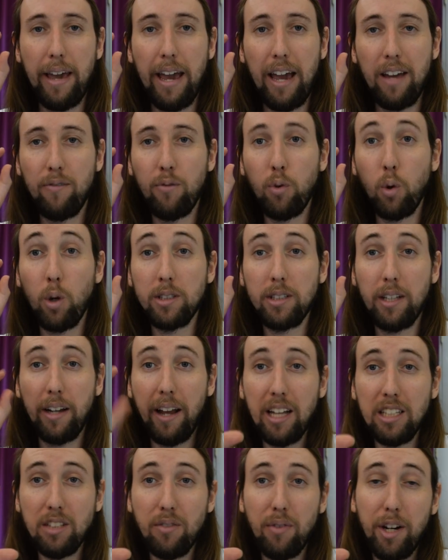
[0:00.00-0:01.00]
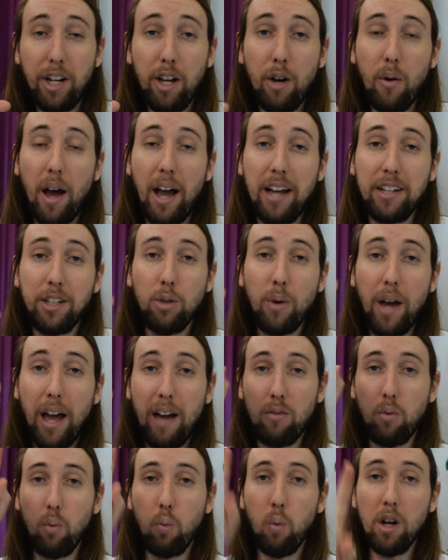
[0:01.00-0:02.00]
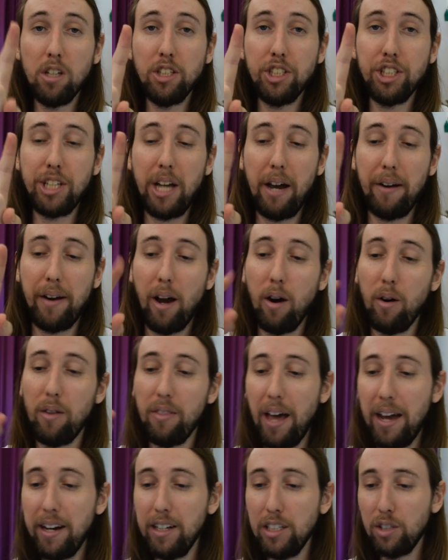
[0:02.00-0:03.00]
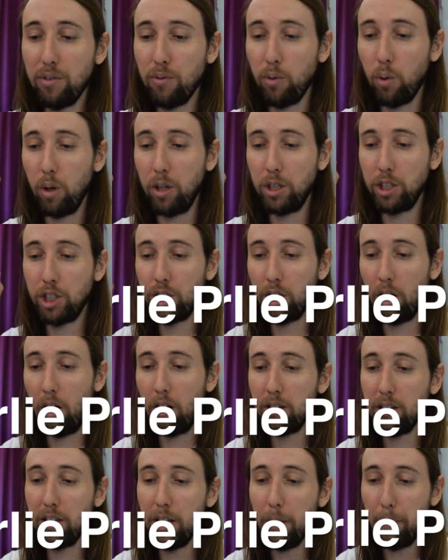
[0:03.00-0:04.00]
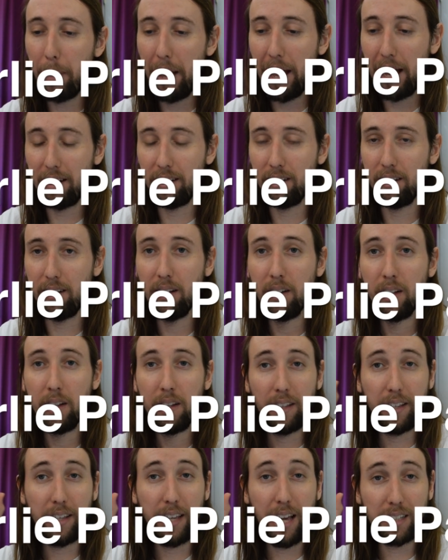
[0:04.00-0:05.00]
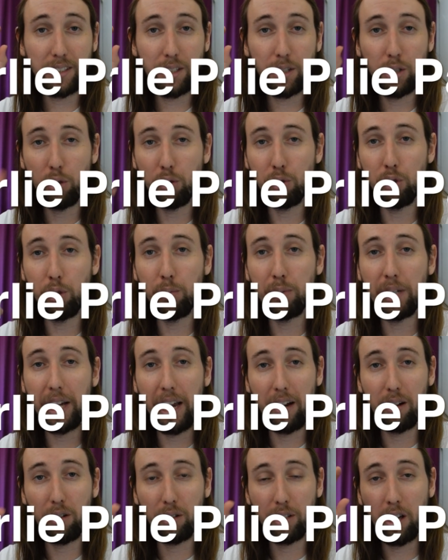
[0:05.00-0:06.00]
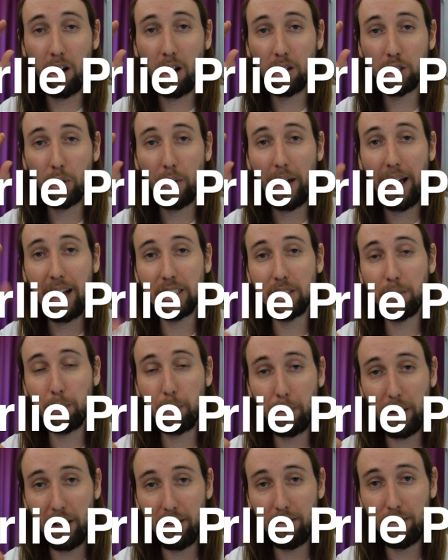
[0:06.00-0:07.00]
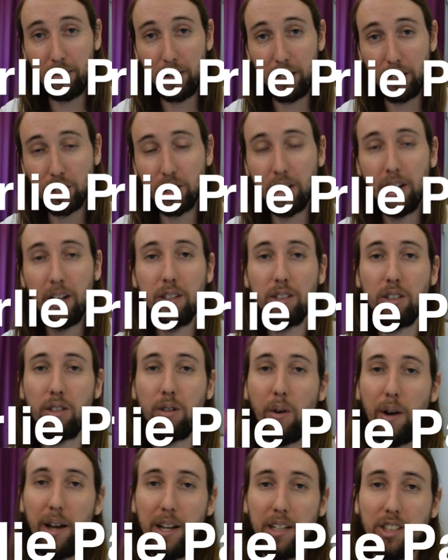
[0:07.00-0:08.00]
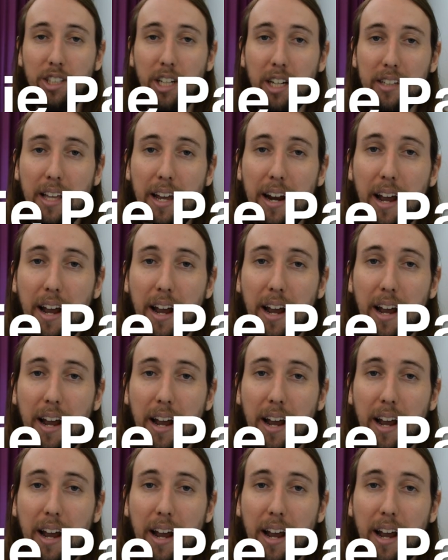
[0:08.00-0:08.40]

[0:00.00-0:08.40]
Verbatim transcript: And for today's video, I do have one shout out, that is for Charlie Patton. He has a YouTube channel, he also has Pet Fish, so go ahead and check that